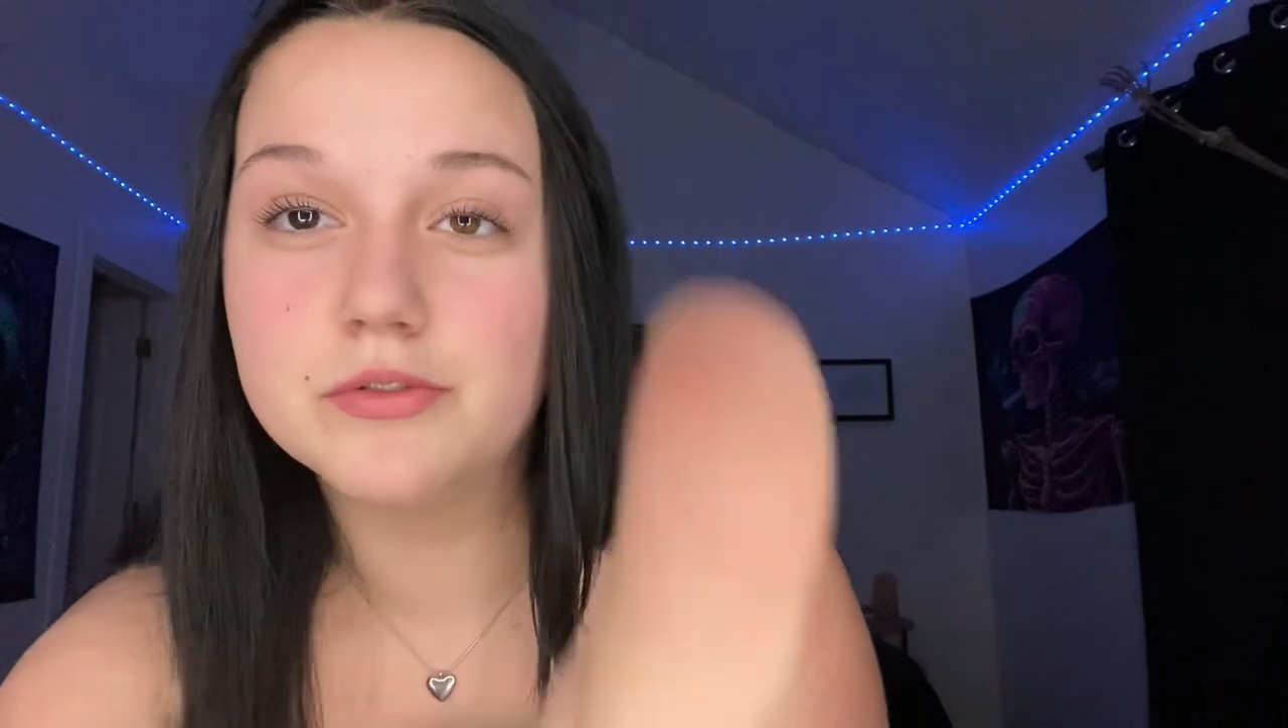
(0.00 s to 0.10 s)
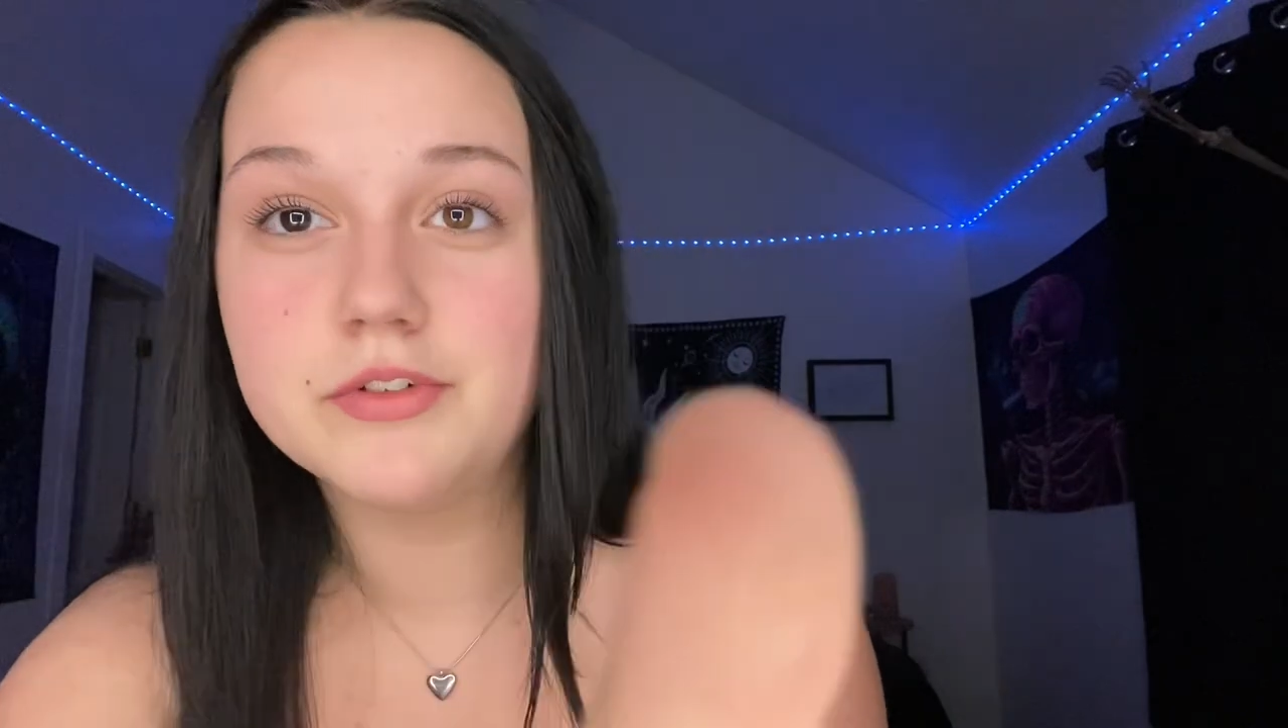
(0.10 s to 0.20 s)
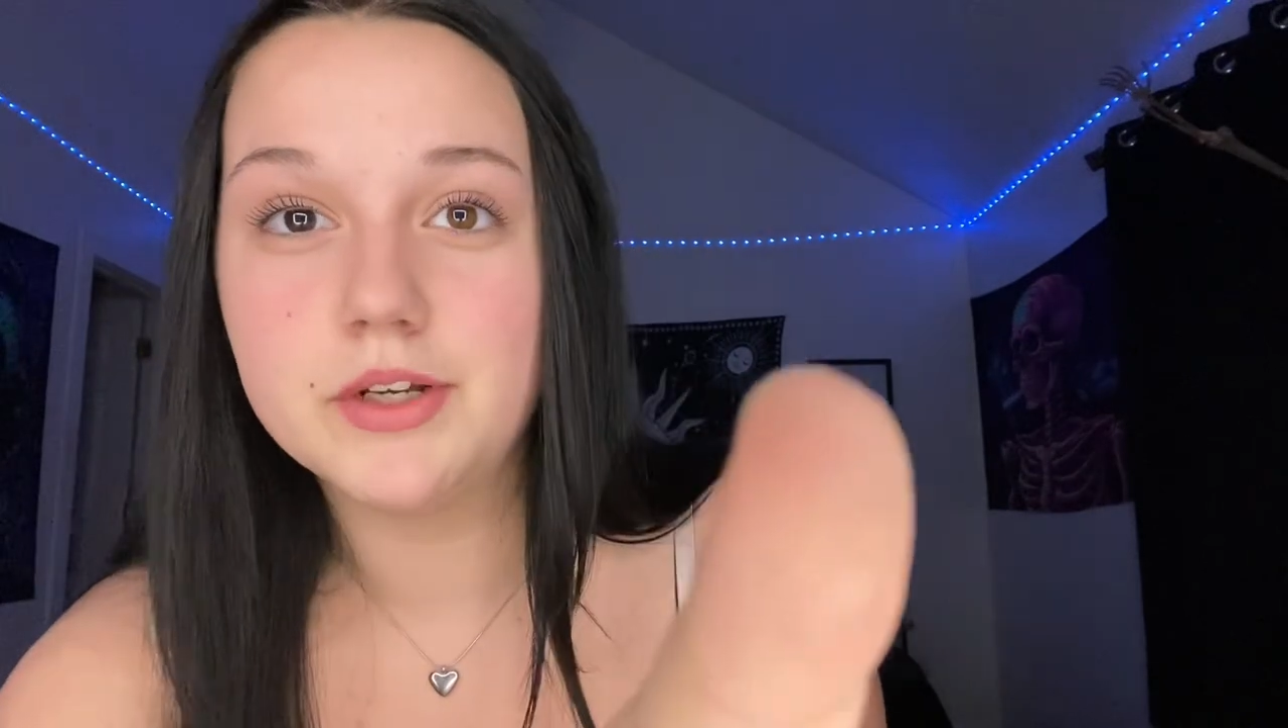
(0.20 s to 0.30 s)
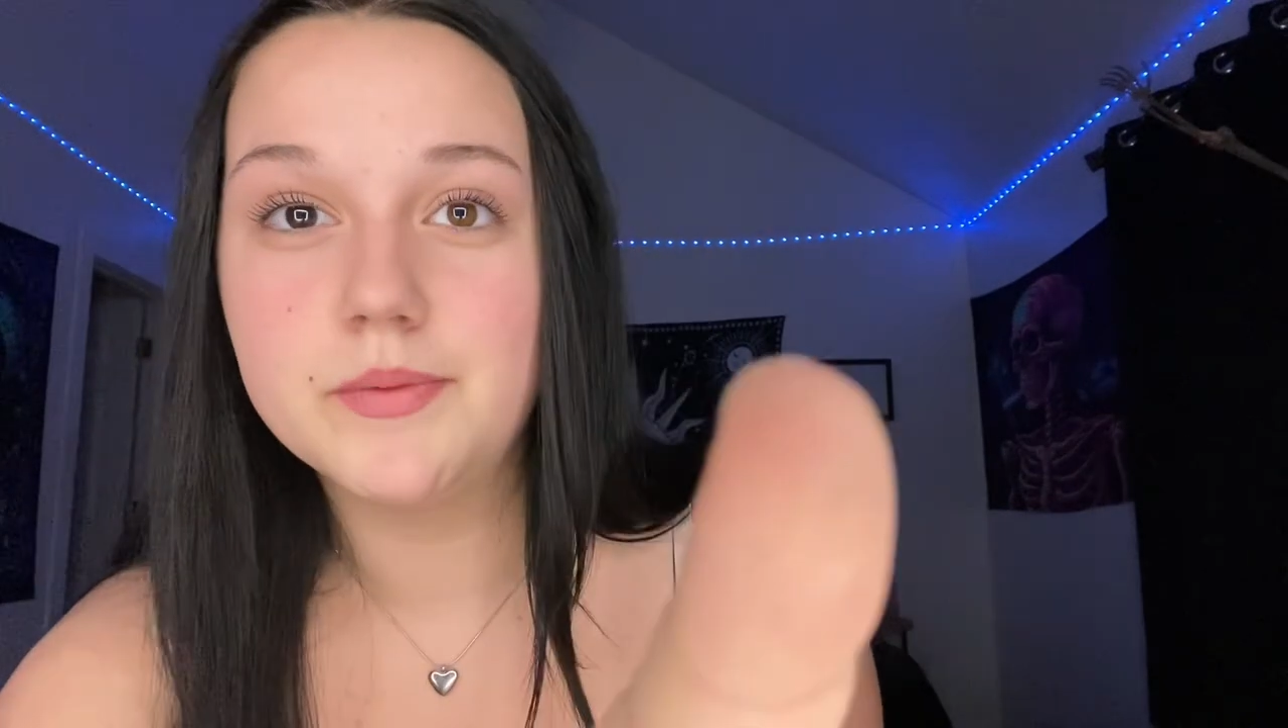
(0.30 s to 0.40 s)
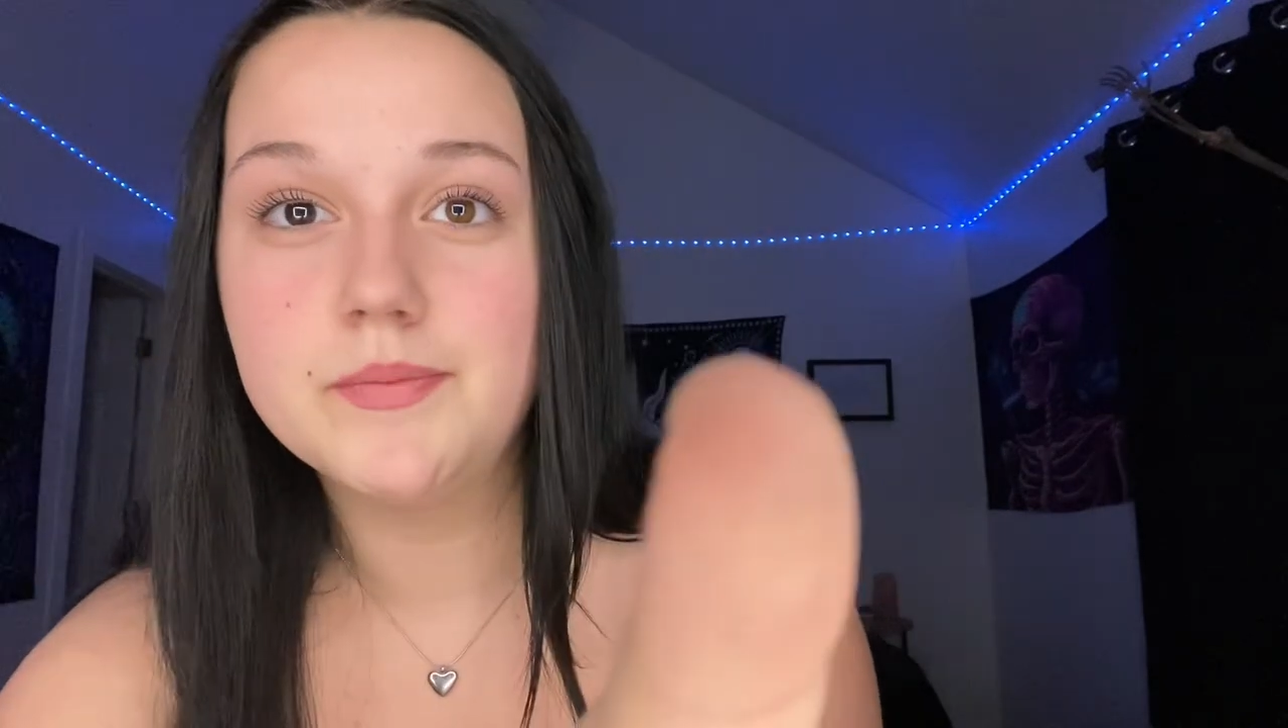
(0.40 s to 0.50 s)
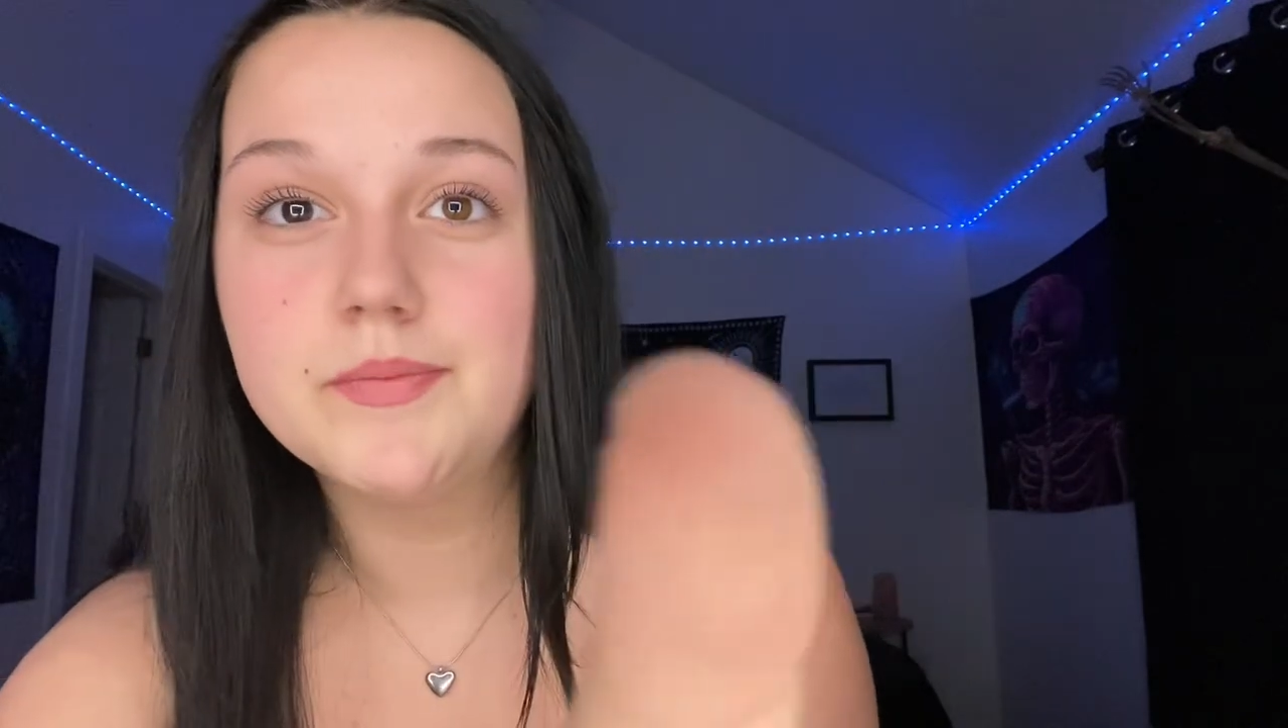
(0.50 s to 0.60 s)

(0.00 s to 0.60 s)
reveal